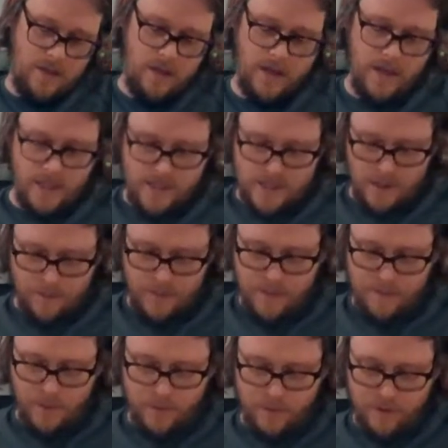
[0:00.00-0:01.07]
And some
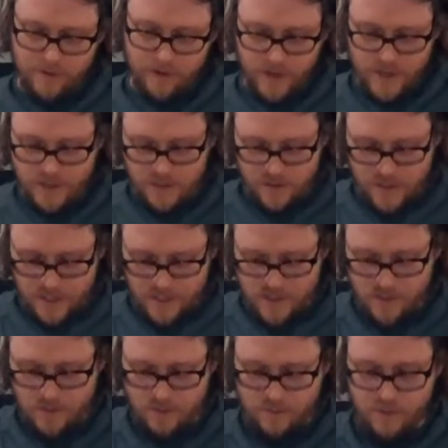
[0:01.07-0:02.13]
people prefer to do
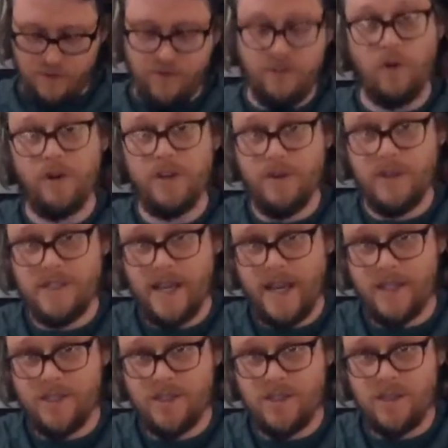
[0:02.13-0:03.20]
this before you
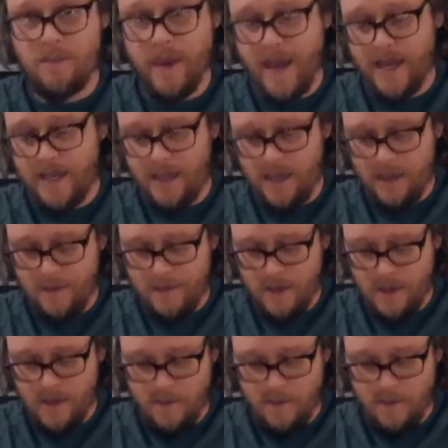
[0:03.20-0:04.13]
attach the backing,